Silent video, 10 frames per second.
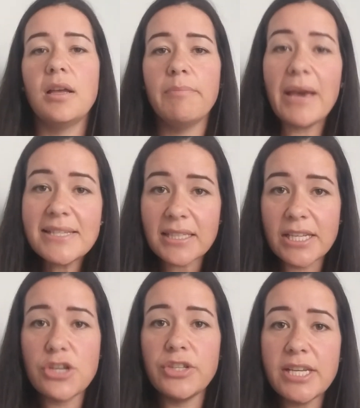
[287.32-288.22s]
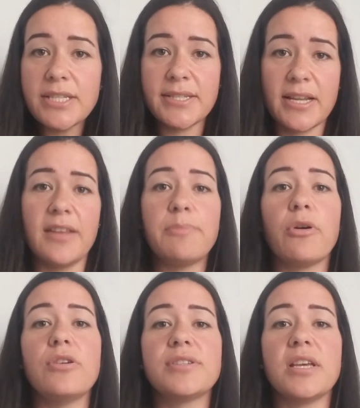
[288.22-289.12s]
Basically, you need to start the
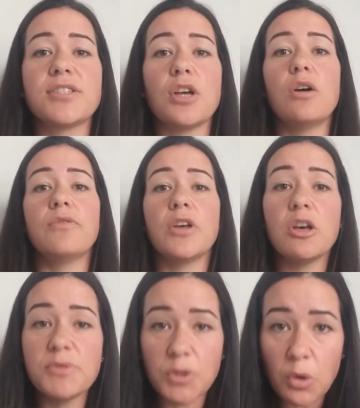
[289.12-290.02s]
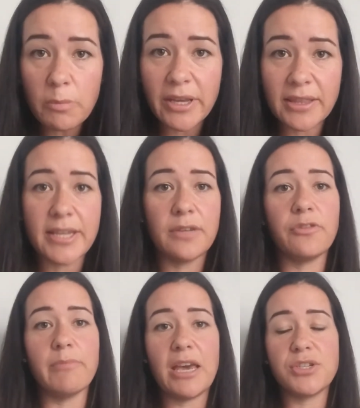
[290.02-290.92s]
process of absorbing the
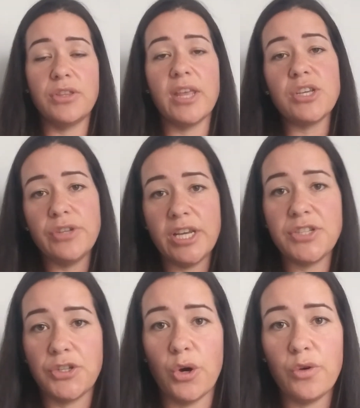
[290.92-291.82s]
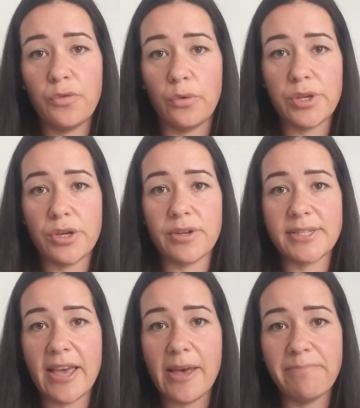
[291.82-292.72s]
information that you need to know for your
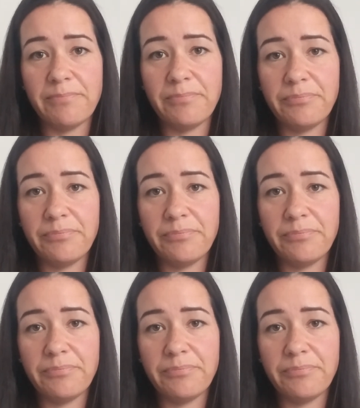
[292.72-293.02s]
exam.